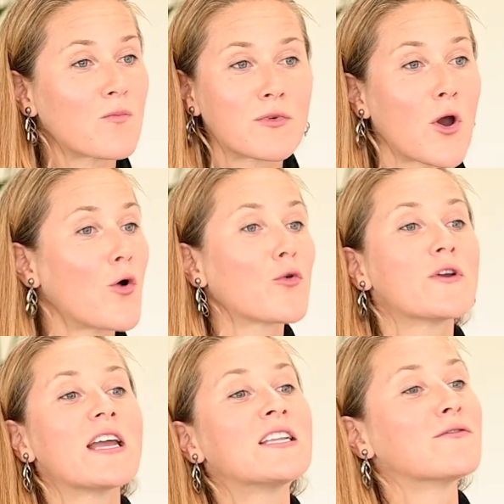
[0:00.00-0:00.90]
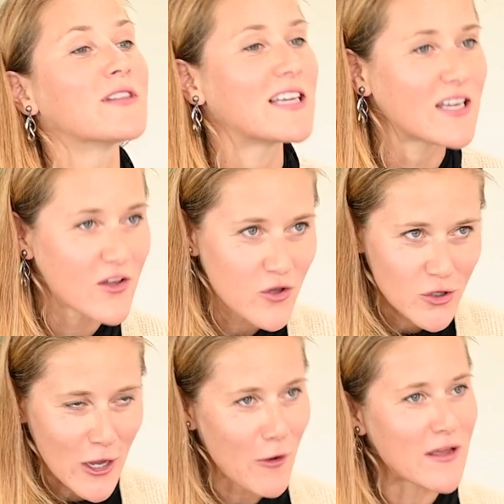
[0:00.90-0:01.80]
co creatively,
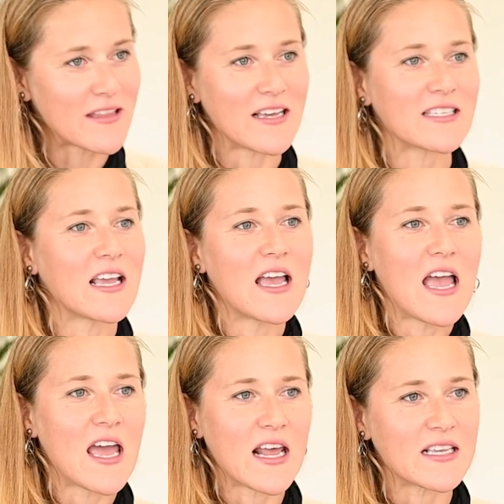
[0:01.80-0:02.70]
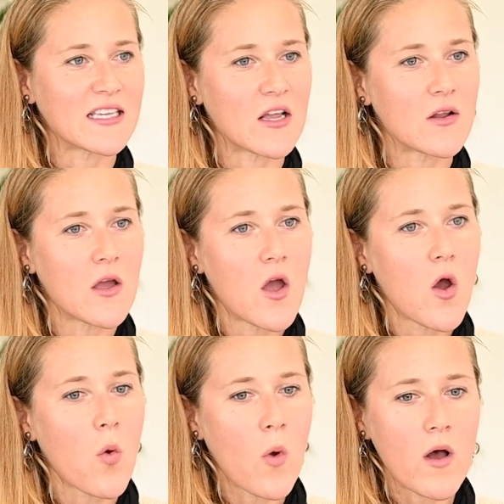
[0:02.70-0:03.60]
sharing this. And I said,
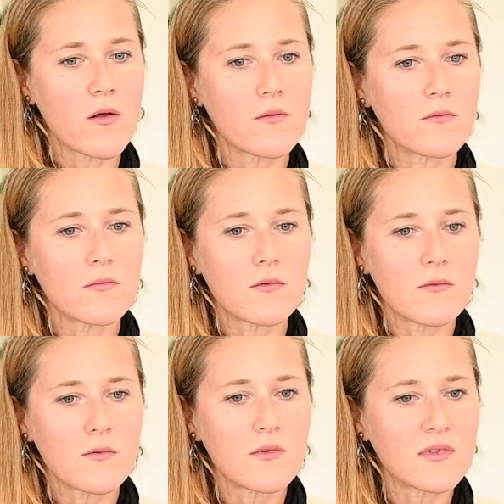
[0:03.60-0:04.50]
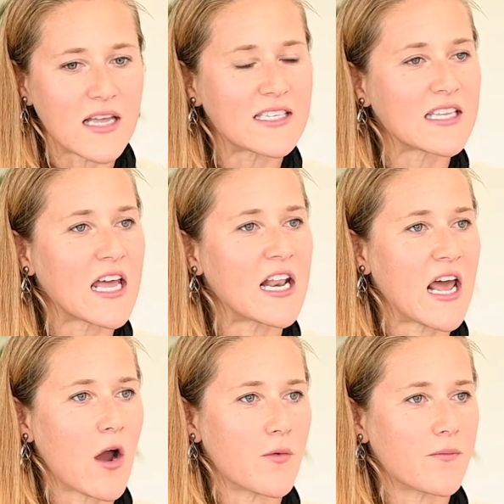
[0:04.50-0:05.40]
Well, let's let it
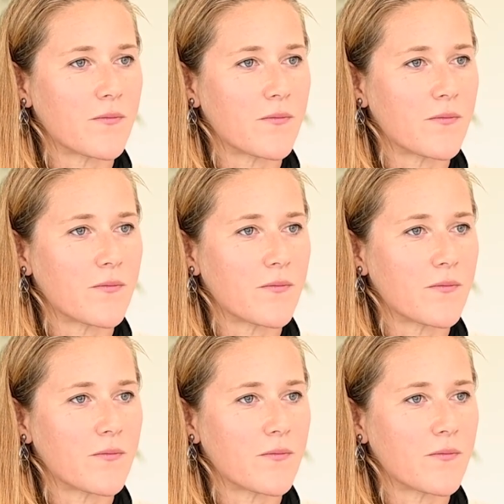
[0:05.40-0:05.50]
out.